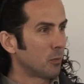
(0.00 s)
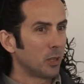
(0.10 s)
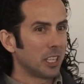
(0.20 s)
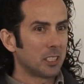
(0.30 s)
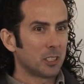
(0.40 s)
you
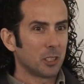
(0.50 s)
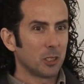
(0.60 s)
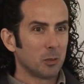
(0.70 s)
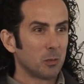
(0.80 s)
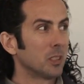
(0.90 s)
put it into
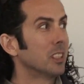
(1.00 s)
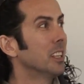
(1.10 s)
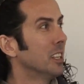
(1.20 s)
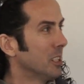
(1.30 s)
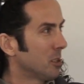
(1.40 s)
tubes,
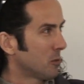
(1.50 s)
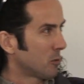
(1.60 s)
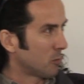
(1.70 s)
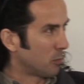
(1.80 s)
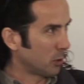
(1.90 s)

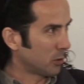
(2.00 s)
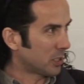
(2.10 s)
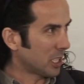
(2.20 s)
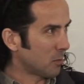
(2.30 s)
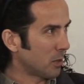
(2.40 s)
build the
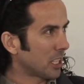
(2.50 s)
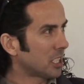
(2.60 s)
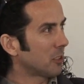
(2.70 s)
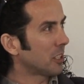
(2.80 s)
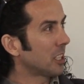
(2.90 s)
seed
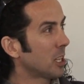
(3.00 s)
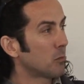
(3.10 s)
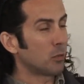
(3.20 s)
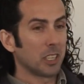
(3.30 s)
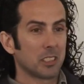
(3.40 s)
production area
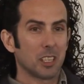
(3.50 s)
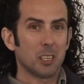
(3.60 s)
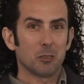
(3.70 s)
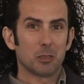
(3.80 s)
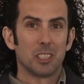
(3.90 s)
and put it into the
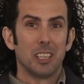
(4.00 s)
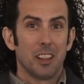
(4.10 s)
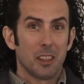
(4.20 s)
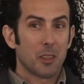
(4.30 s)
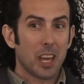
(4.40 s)
holes.
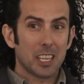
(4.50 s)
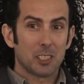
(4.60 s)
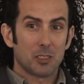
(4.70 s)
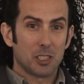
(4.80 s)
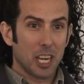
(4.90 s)
That
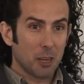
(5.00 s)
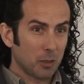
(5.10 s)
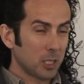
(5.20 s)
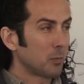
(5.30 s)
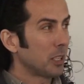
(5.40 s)
is,
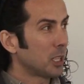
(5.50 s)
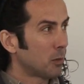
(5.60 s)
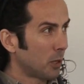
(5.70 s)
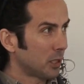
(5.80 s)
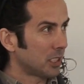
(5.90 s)
generally speaking,
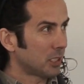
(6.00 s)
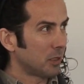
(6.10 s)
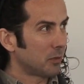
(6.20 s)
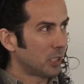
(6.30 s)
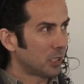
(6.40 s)
the process
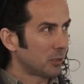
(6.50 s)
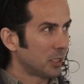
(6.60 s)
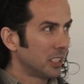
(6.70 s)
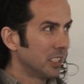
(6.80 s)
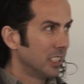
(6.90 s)
we've gone
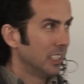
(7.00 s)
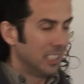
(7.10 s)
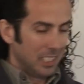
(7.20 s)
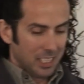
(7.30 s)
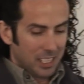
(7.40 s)
through,
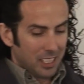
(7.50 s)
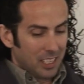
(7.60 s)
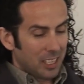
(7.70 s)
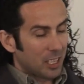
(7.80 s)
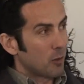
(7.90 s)

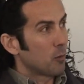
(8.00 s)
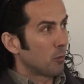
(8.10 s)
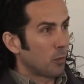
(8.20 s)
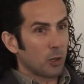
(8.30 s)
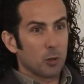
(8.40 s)

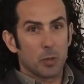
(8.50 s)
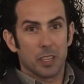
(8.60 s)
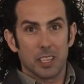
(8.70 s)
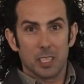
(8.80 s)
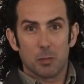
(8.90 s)
whether it
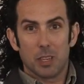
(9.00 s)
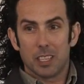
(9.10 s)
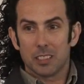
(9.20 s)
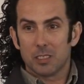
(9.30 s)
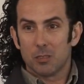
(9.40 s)
be these
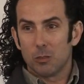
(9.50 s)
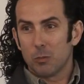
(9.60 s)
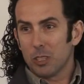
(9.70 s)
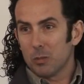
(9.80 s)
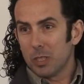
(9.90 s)
plants or
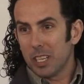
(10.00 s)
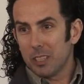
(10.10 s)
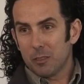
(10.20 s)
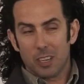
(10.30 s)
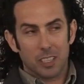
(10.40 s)
whether it be
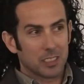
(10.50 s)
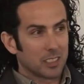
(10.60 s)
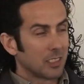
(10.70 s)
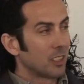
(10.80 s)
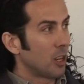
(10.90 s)
native
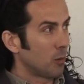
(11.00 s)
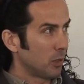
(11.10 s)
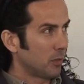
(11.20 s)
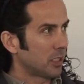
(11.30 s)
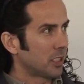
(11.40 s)
grasses. I'll
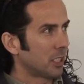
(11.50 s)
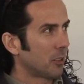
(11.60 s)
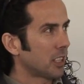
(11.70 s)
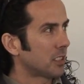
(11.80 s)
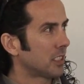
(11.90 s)
move on to the
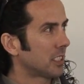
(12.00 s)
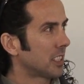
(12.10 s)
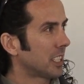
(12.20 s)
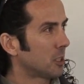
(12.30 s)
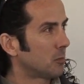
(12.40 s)
grasses in a
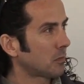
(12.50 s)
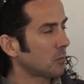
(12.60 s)
second.